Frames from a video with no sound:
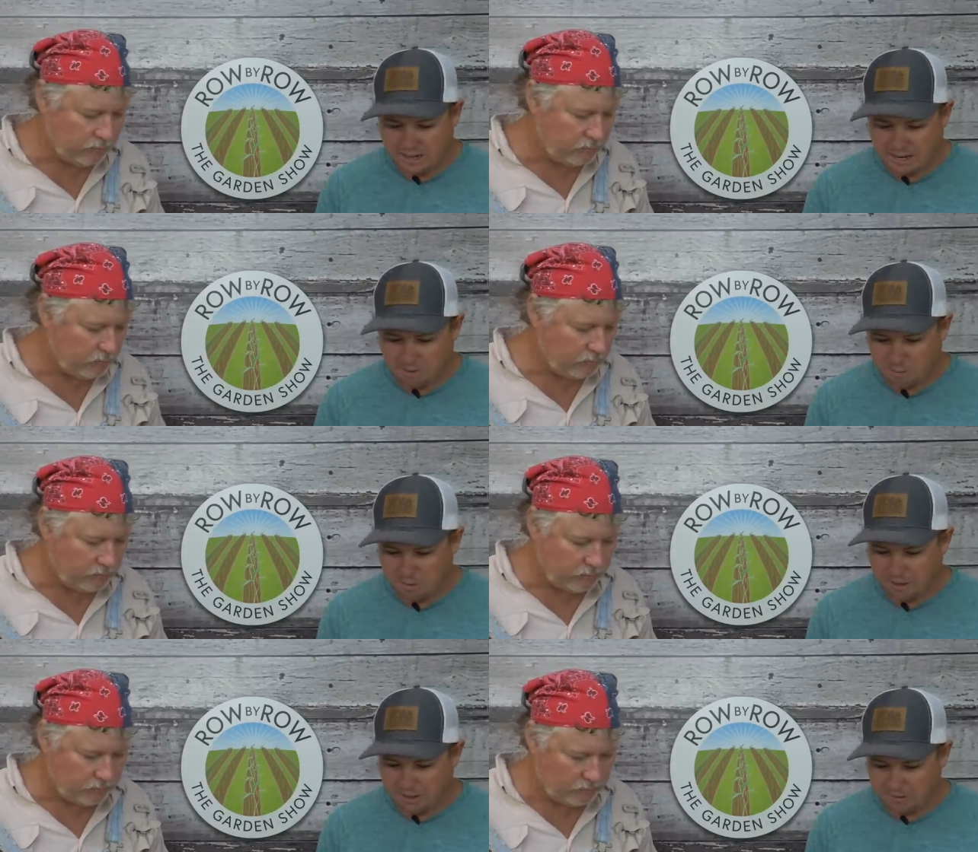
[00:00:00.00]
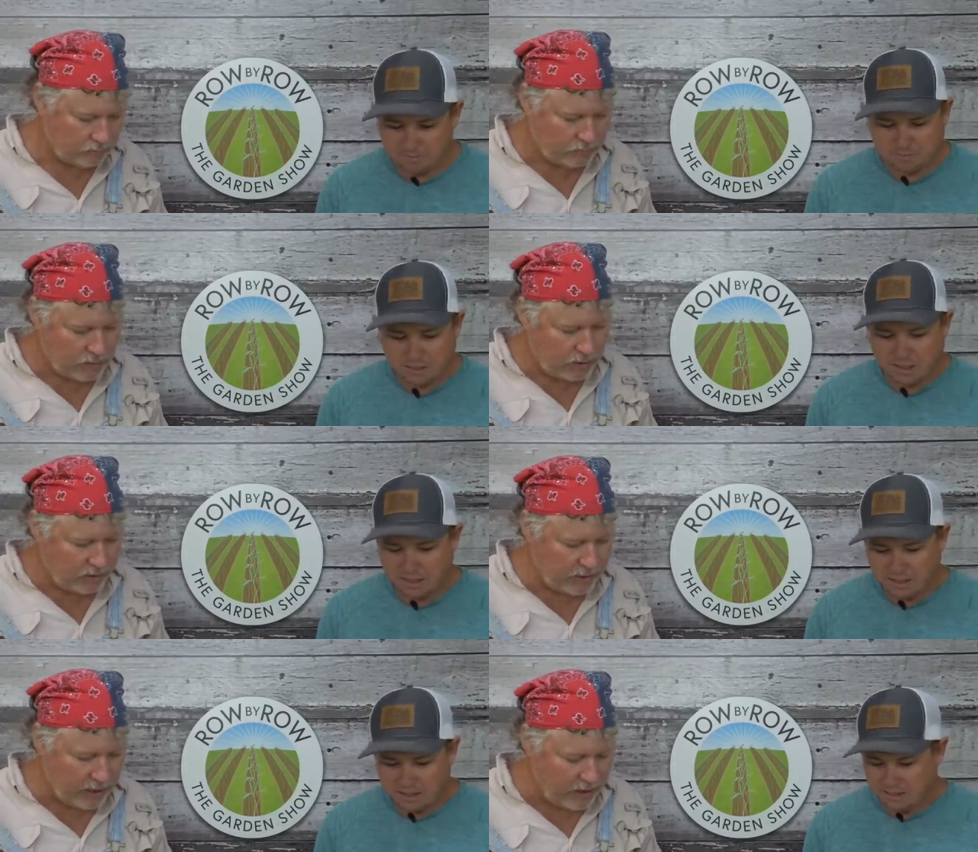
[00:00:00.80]
Speaker 1: how we plant them.
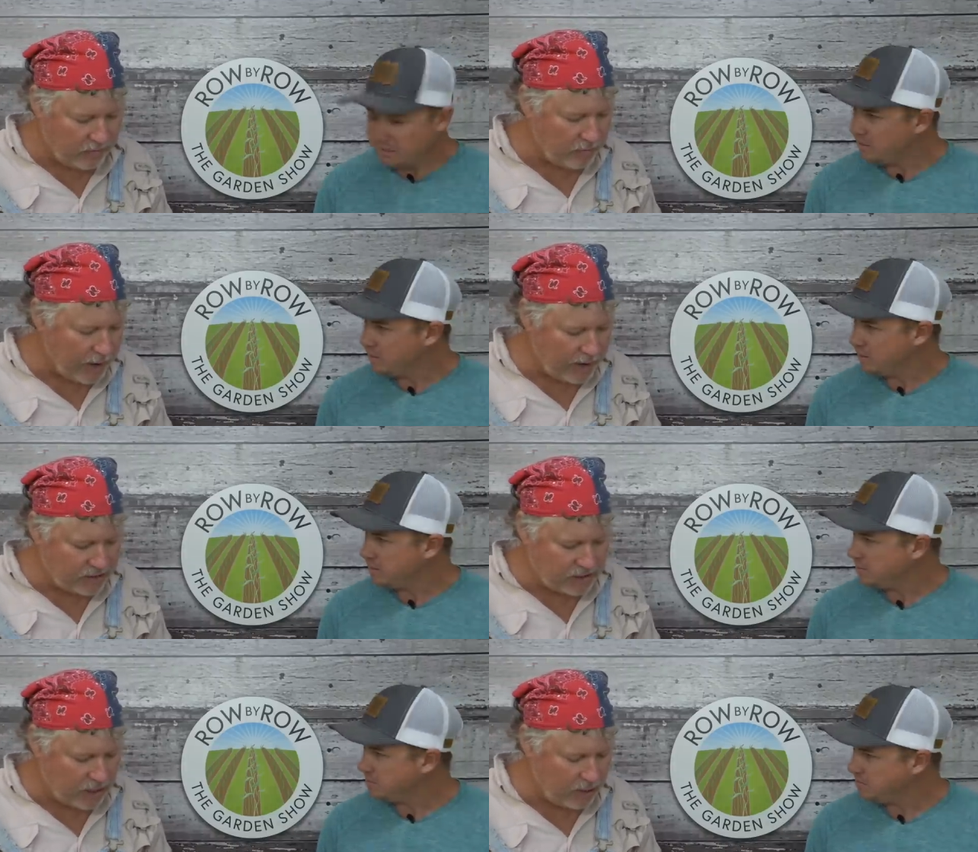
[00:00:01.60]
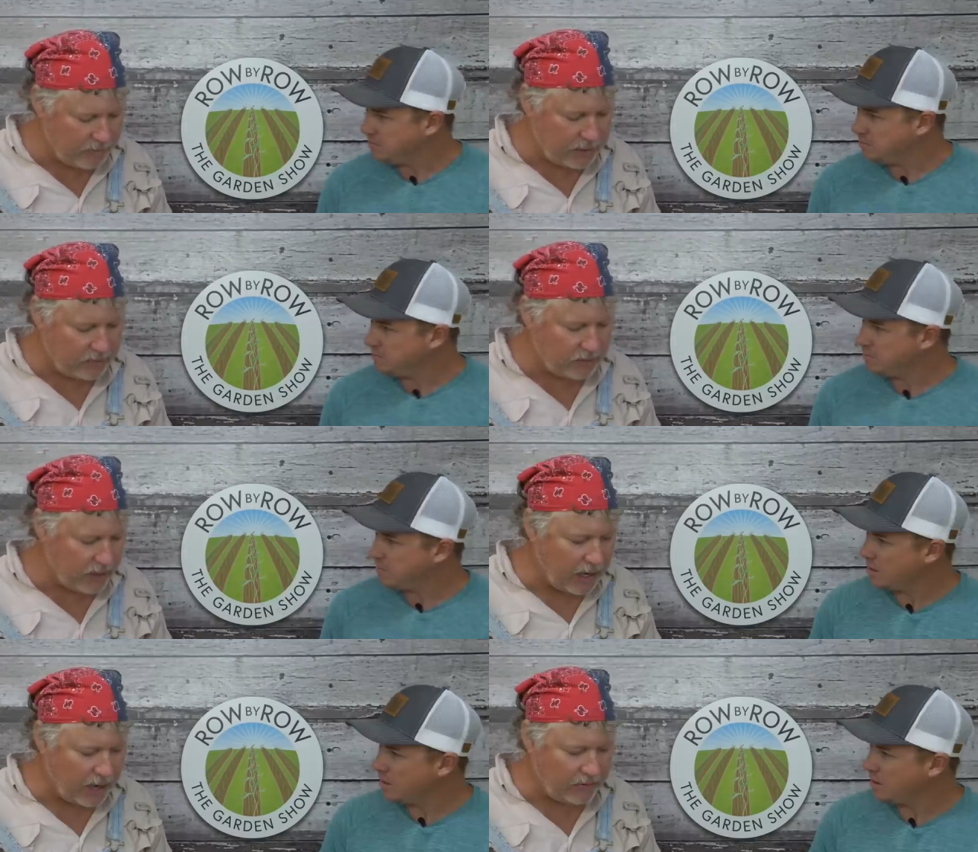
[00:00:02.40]
Speaker 2: Yeah, everybody's commenting.
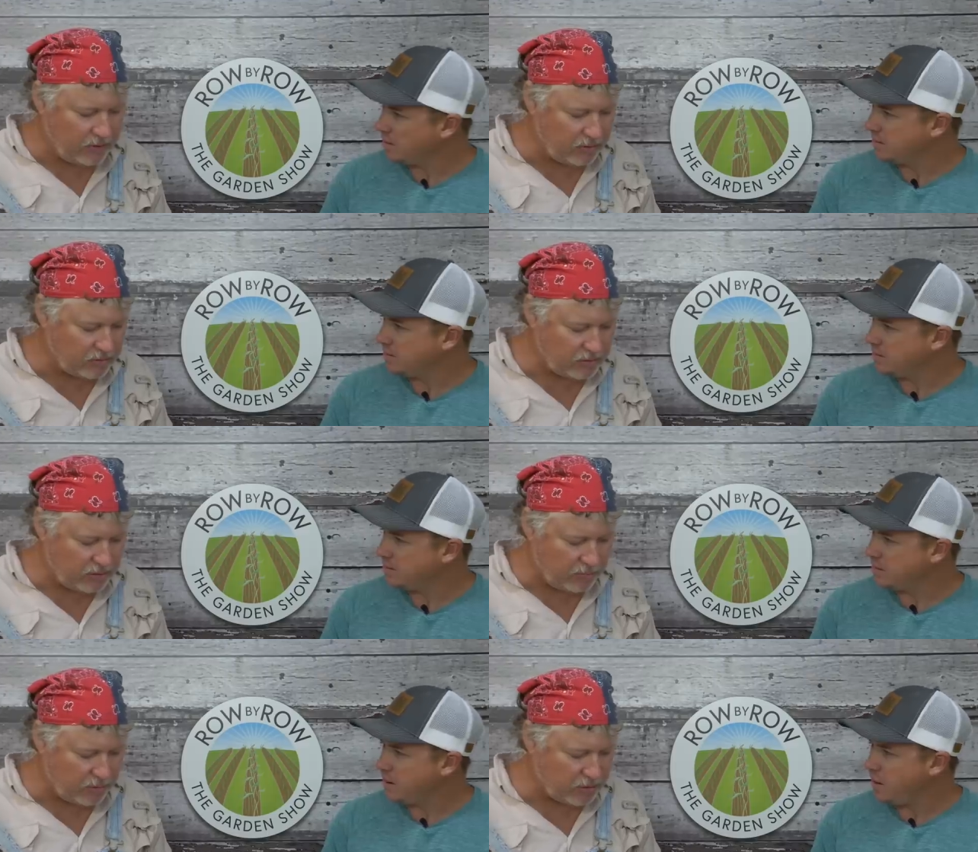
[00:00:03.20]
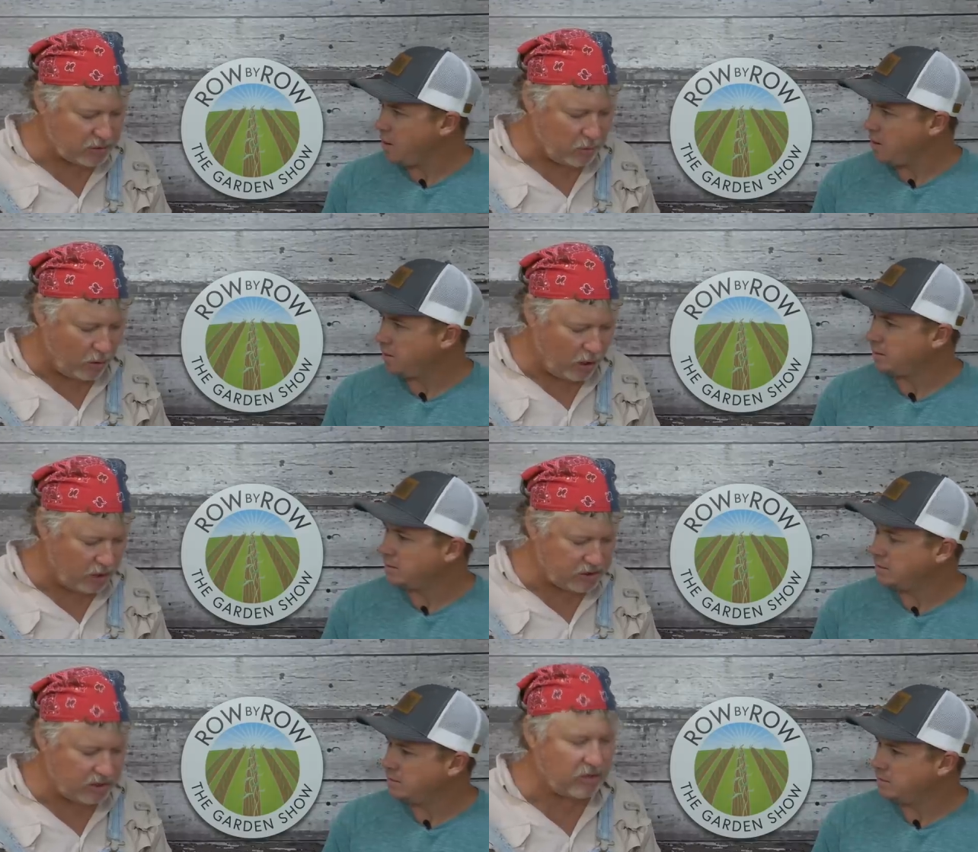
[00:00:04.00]
They got their some of their
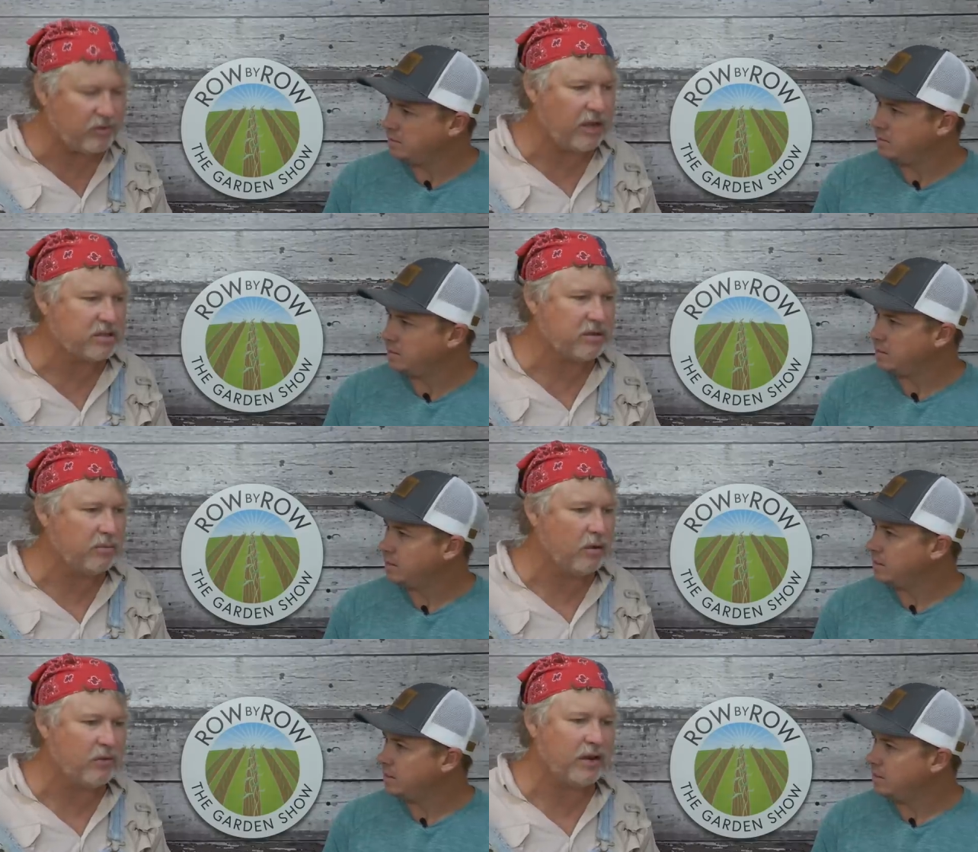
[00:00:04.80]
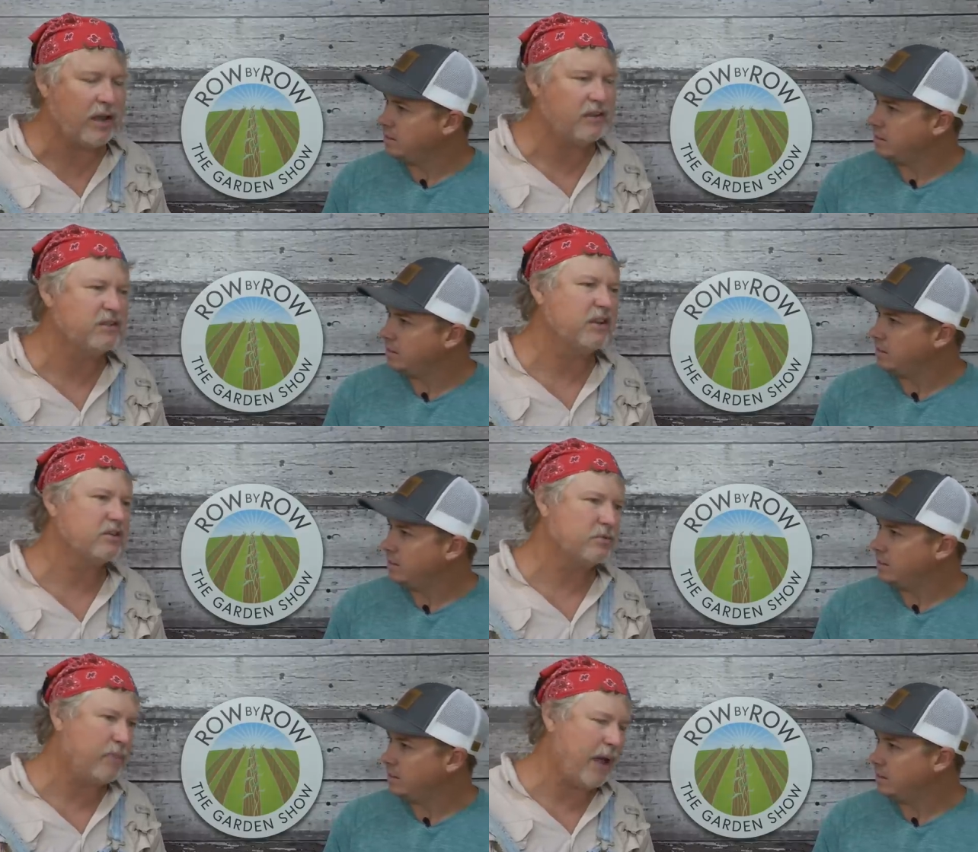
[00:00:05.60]
squash and other things coming off, and they got these
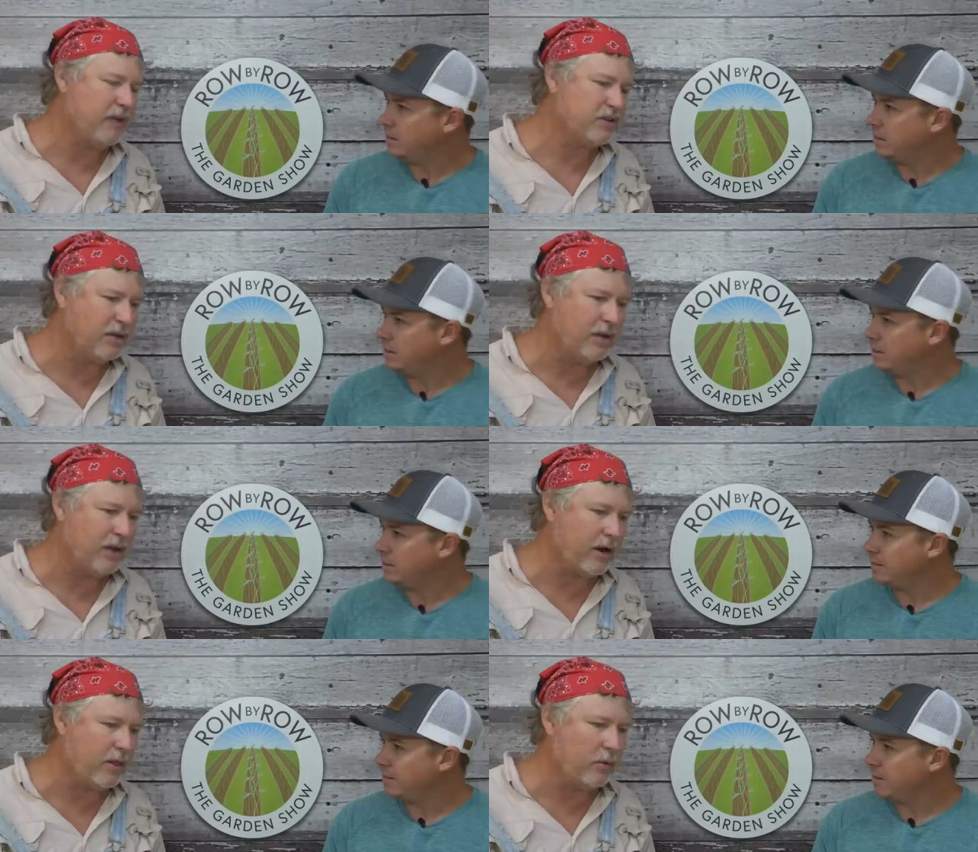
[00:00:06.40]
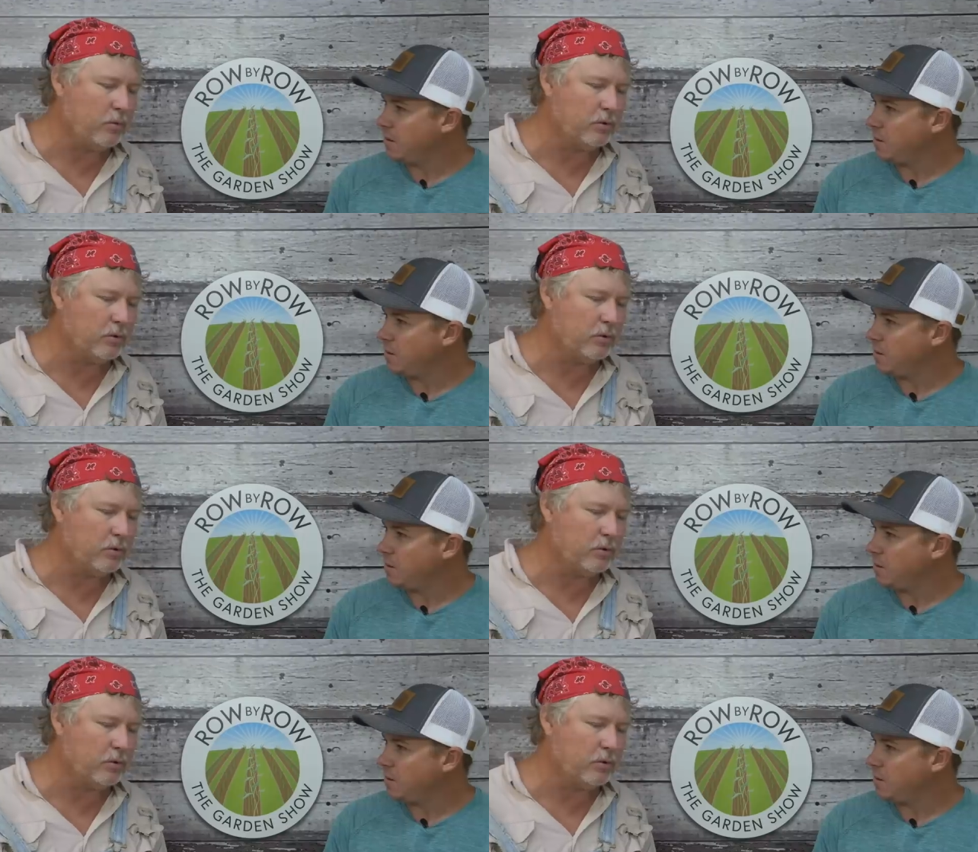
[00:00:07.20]
extra patches laying out there they